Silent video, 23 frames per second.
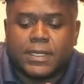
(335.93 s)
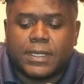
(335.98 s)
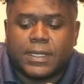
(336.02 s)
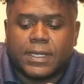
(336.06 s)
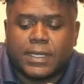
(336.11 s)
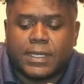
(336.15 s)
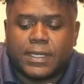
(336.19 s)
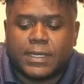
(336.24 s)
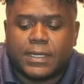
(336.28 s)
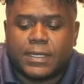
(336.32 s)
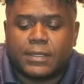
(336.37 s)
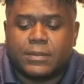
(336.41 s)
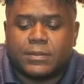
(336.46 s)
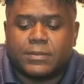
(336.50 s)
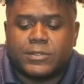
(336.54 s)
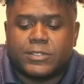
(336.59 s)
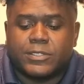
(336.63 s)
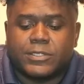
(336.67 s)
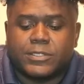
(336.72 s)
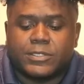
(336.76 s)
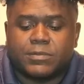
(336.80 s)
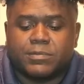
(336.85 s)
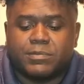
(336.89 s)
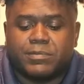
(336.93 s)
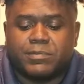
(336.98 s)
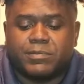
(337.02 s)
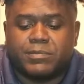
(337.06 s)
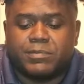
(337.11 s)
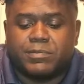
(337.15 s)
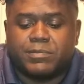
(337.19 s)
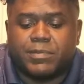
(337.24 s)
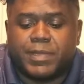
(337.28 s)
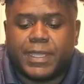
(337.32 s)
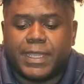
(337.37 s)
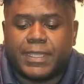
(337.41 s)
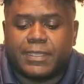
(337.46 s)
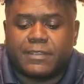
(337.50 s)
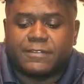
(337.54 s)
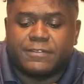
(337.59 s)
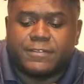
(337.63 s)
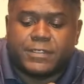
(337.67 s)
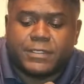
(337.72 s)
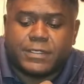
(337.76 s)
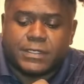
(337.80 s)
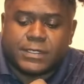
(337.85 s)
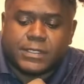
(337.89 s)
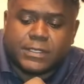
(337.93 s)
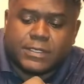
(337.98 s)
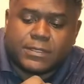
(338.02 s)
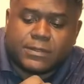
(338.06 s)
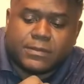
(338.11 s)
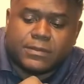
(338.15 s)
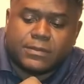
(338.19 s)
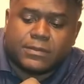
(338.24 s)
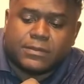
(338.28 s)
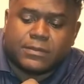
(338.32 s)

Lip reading: and I'm just backfilling it